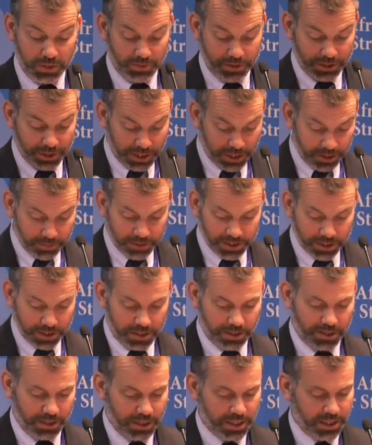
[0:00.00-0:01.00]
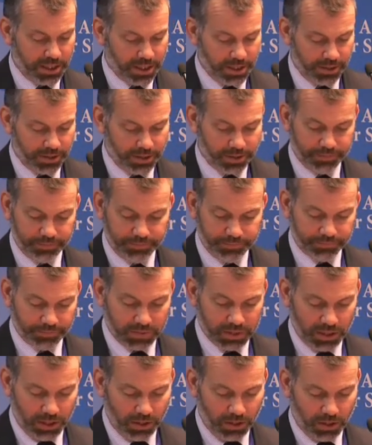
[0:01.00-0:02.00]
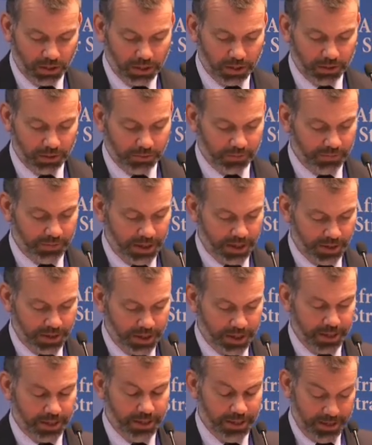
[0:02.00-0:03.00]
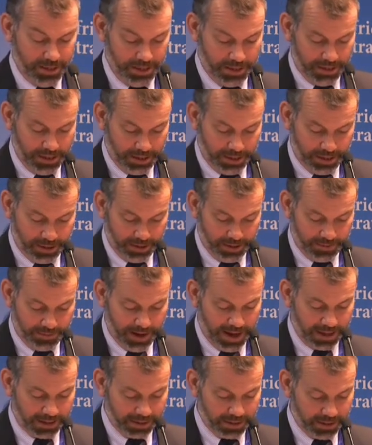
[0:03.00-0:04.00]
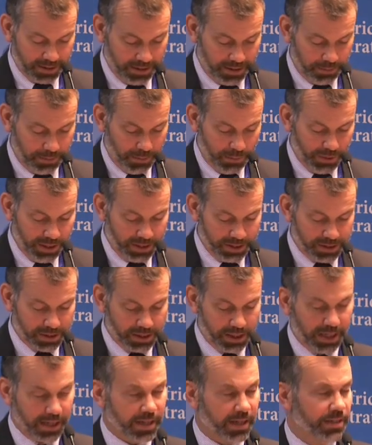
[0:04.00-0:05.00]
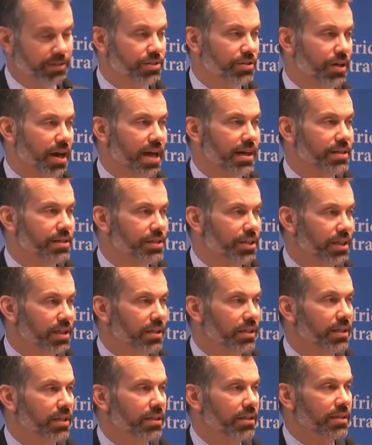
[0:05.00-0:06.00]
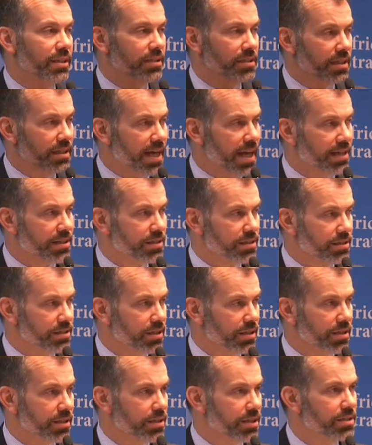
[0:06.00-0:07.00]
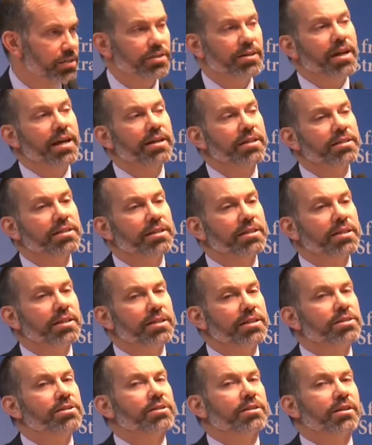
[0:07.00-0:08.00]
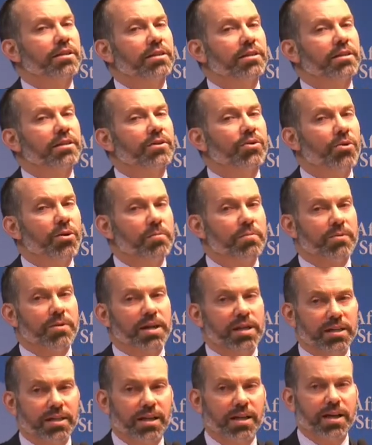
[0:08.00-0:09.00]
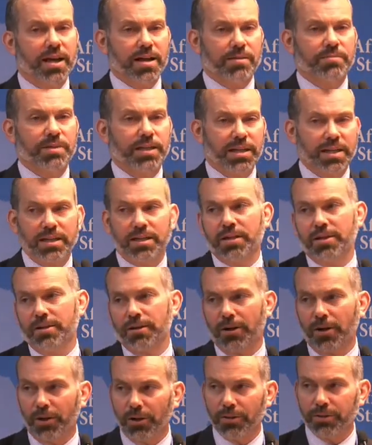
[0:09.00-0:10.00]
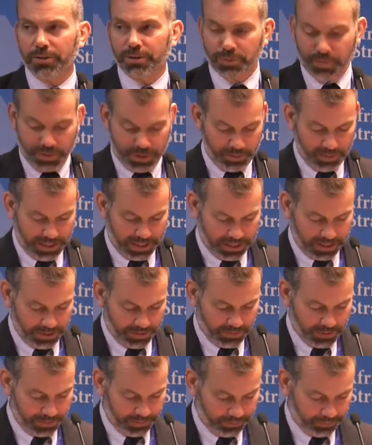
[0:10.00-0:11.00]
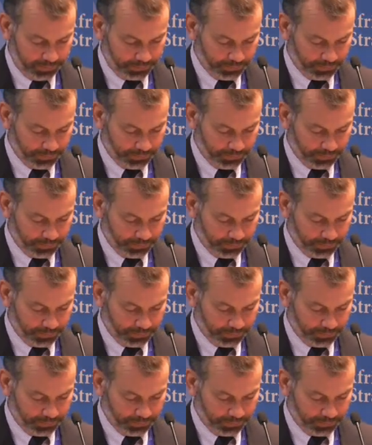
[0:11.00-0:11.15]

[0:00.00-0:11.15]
Regime security another. All very Uh, valid uh, points, and a strategy that is a national security strategy should incorporate and accommodate all those perspectives.